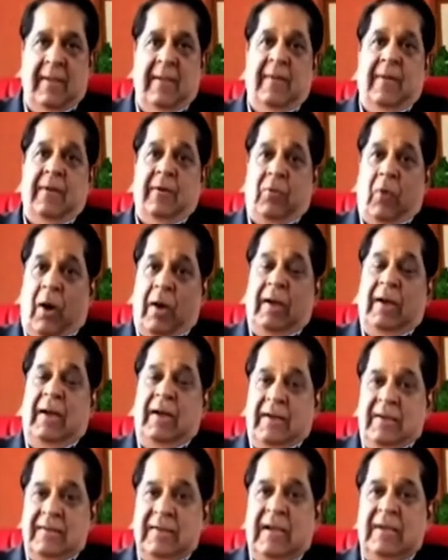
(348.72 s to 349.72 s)
quarterly
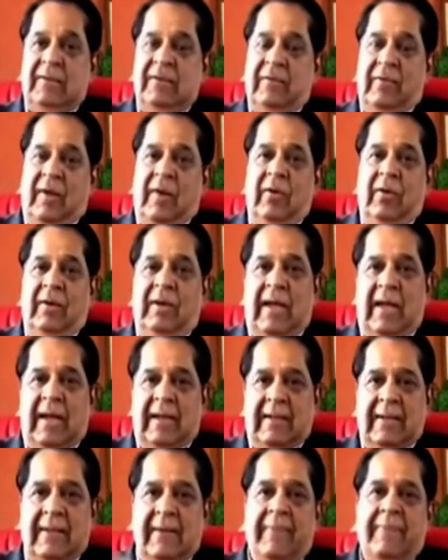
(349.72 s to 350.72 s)
results that we have looked
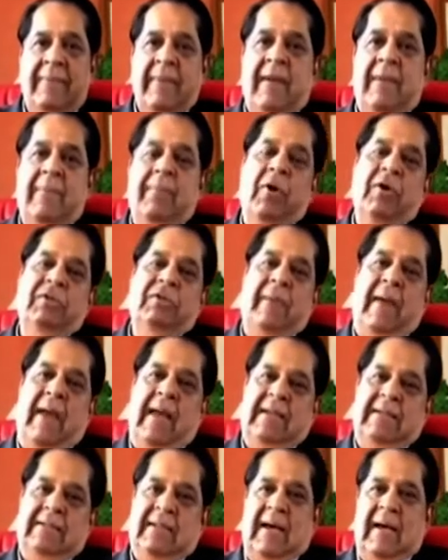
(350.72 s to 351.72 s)
at, most
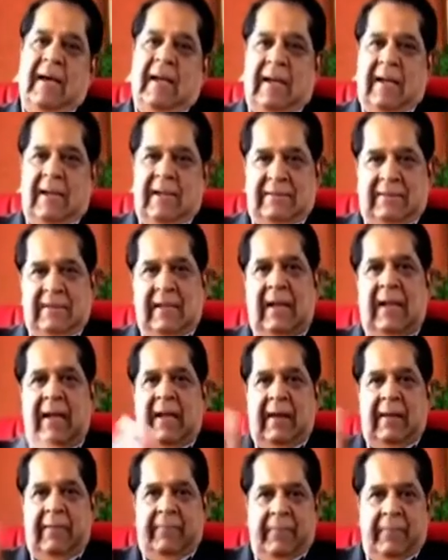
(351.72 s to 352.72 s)
banks are
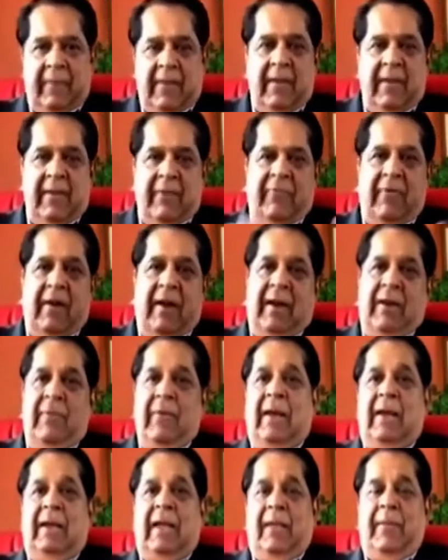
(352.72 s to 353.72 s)
still fairly
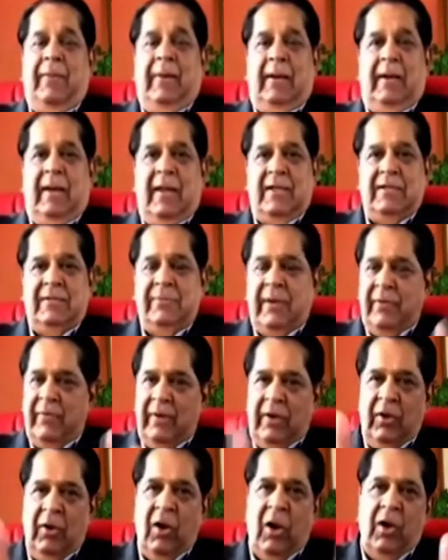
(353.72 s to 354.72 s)
well capitalized. But we
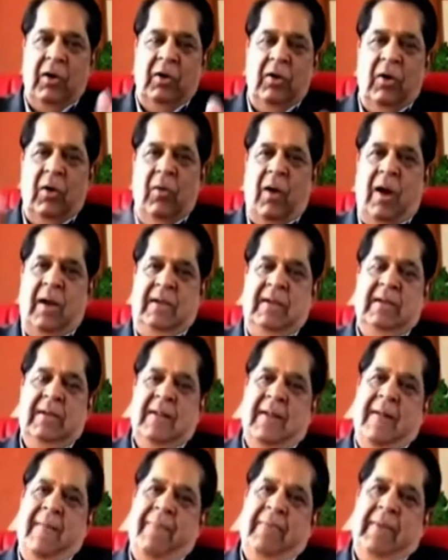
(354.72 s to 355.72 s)
do not know what
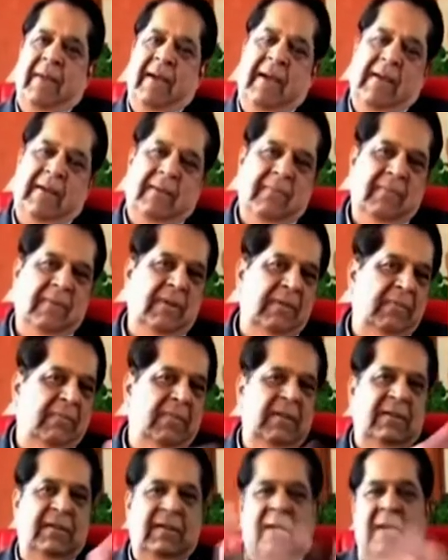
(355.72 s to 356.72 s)
the
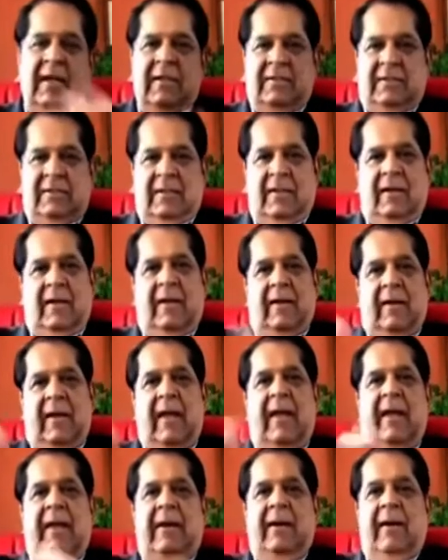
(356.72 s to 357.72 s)
turns
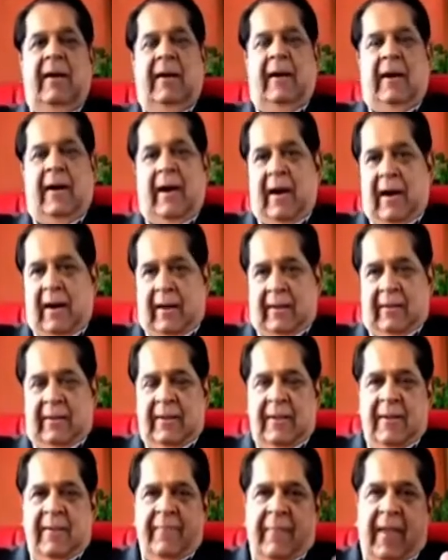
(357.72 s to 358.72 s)
ahead are.
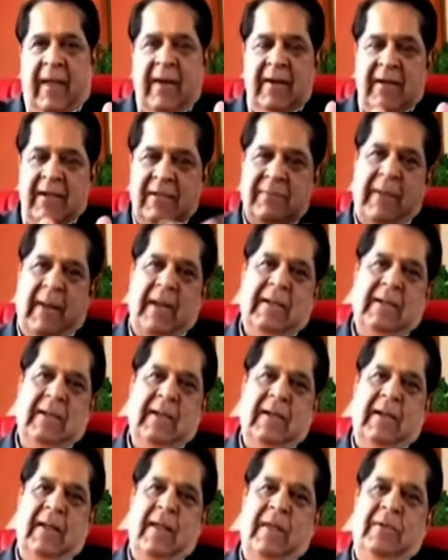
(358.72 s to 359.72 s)
And it is
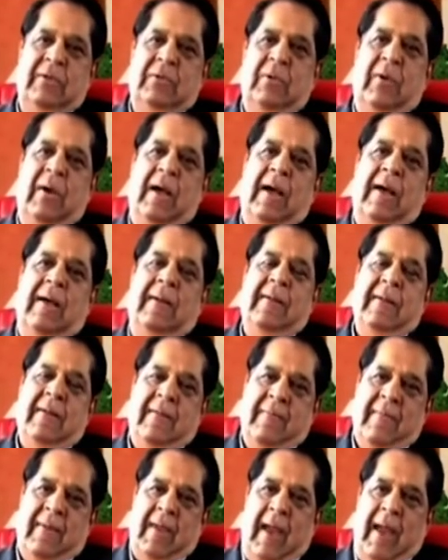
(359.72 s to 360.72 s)
better to
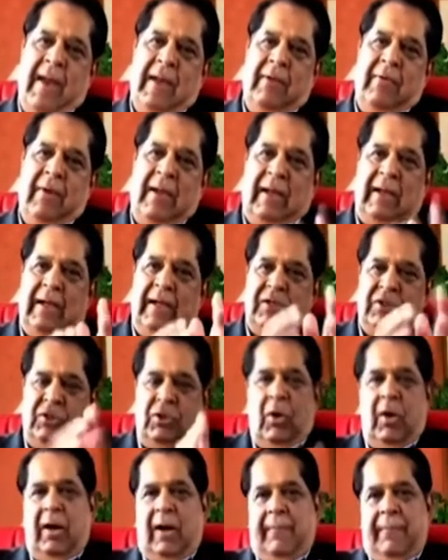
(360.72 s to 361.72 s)
adequately
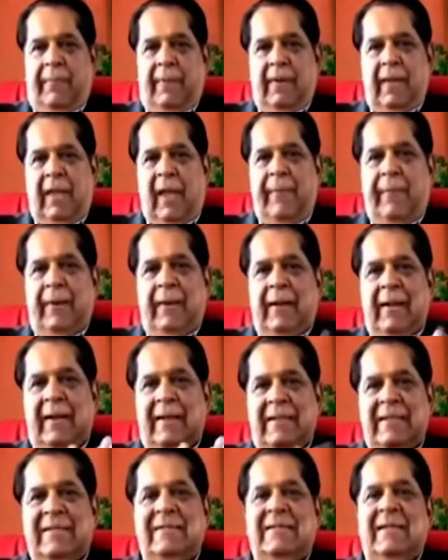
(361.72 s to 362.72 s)
shore up capital at
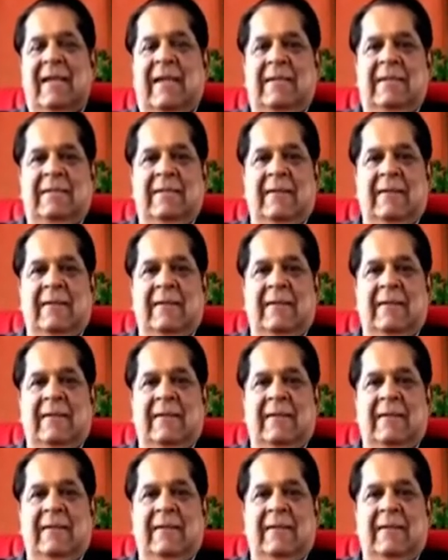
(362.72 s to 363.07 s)
this stage